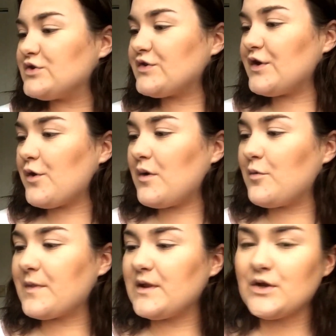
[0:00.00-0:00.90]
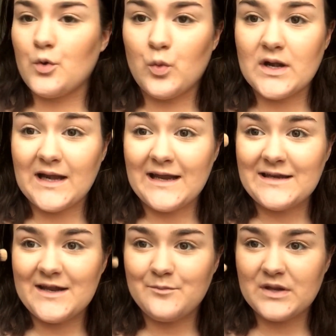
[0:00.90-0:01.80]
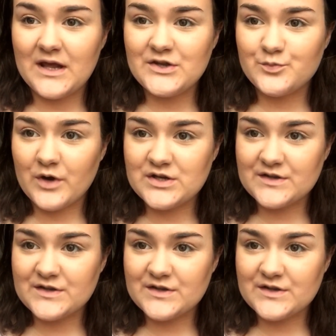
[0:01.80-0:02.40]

Just going to go in with a little 119 BH brush.